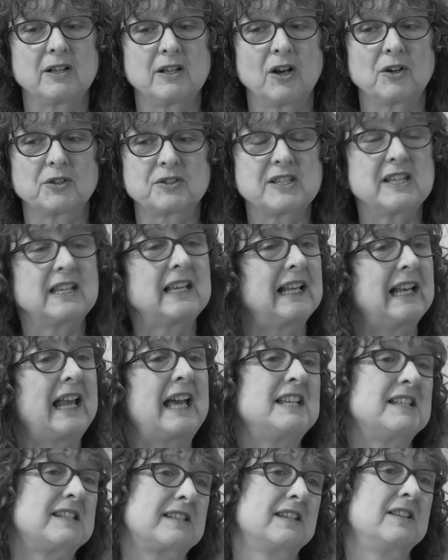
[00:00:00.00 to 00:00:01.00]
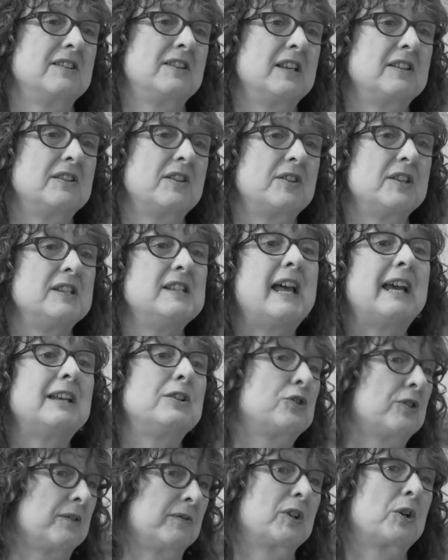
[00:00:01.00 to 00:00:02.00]
articulate the
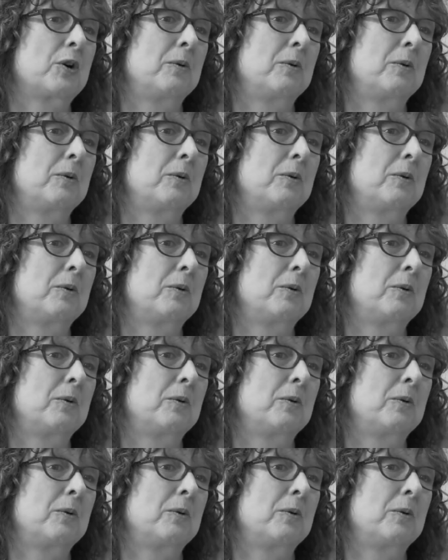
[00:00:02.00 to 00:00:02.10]
nature of the